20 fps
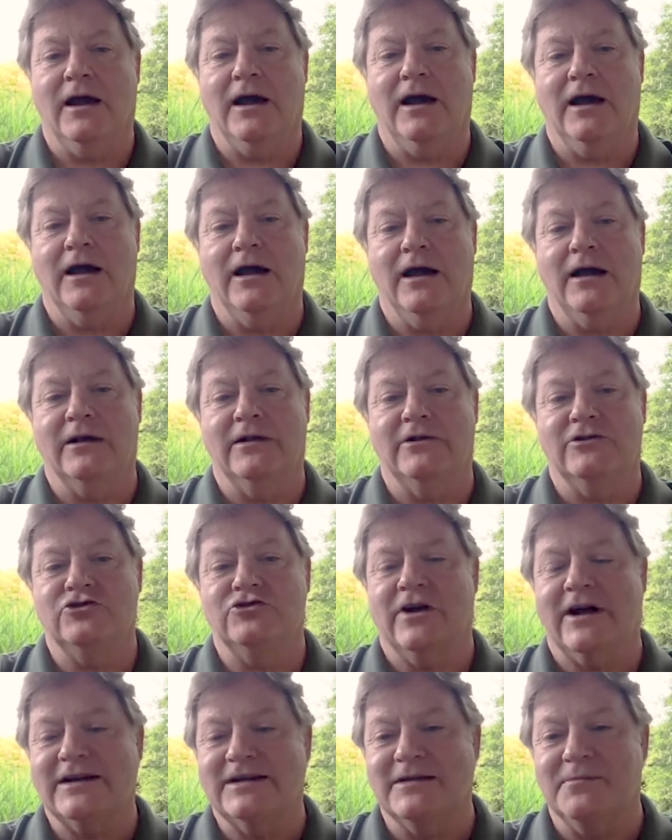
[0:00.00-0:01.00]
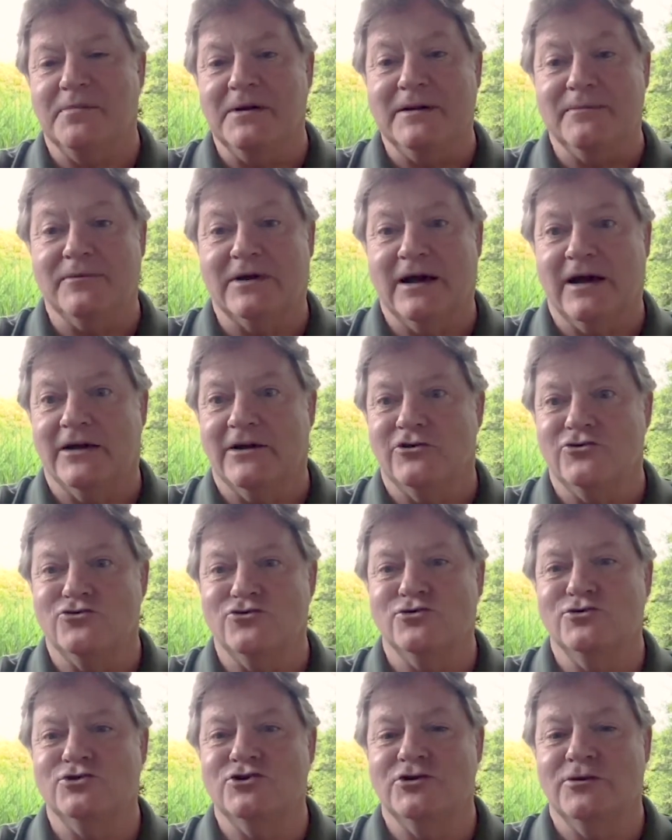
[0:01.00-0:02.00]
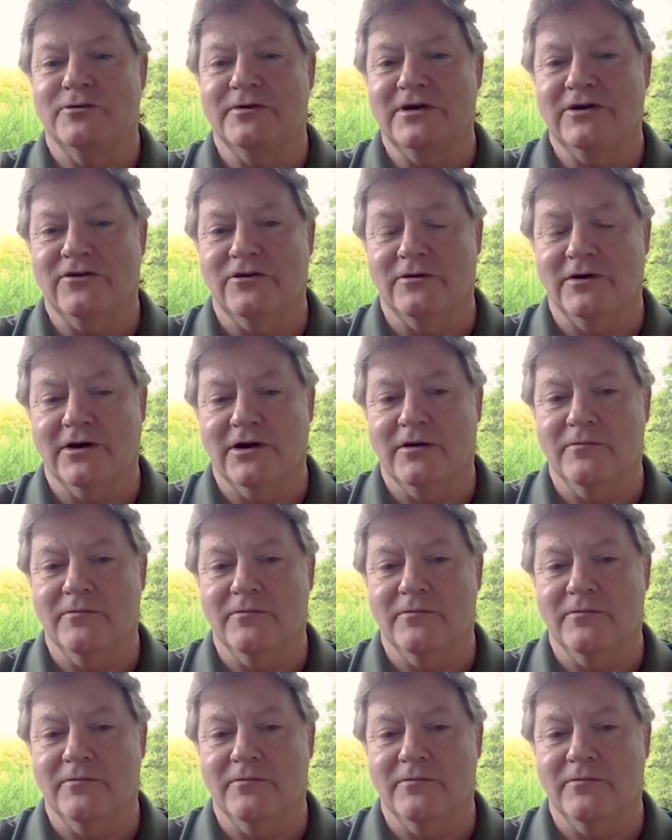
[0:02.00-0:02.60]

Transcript: And a tractor beam kind of draws you into it.